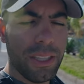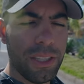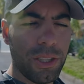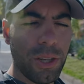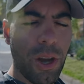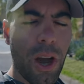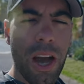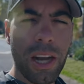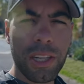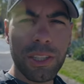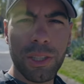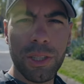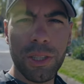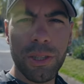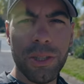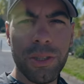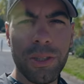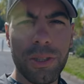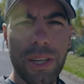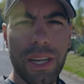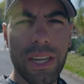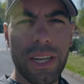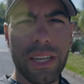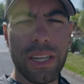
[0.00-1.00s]
talk
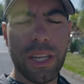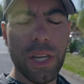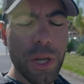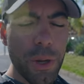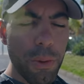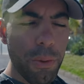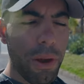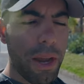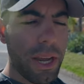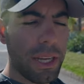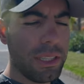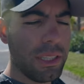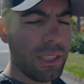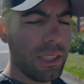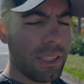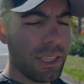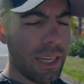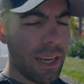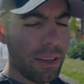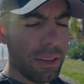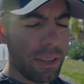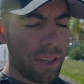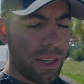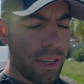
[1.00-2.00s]
to new agents
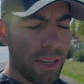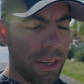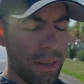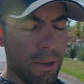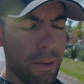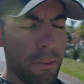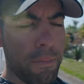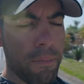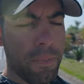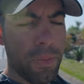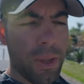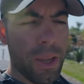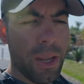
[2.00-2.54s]
out there.